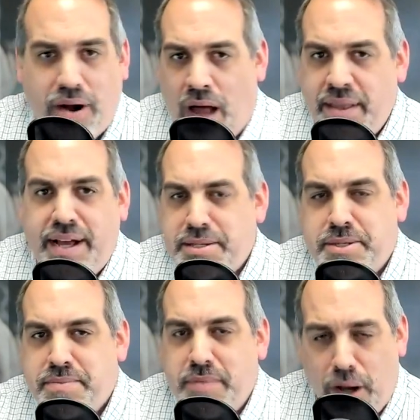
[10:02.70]
on
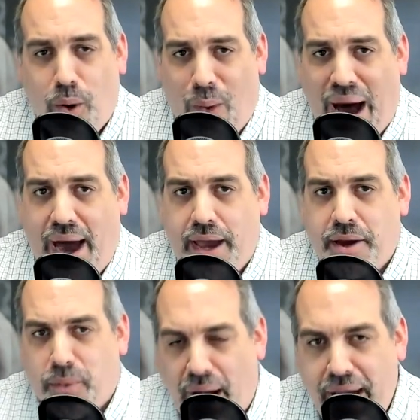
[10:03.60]
this. You know
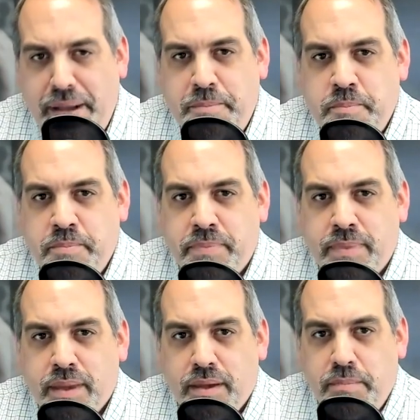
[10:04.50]
why, right?
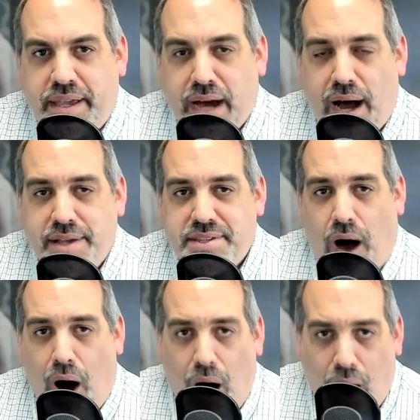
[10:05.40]
Because
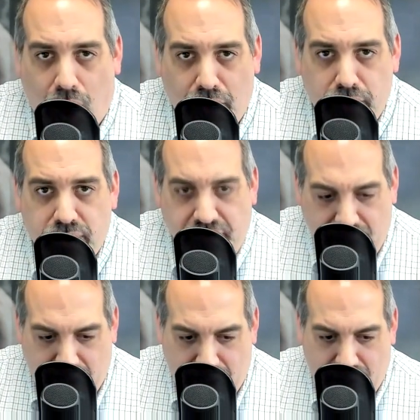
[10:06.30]
all
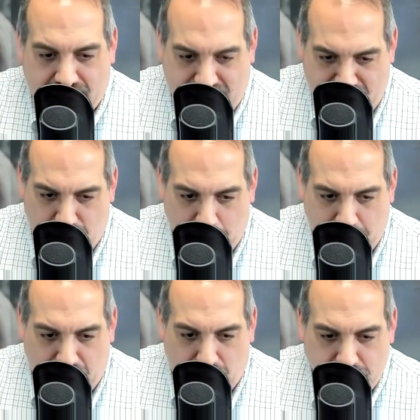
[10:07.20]
they care
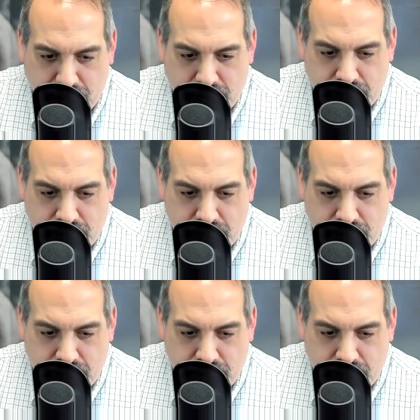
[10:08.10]
about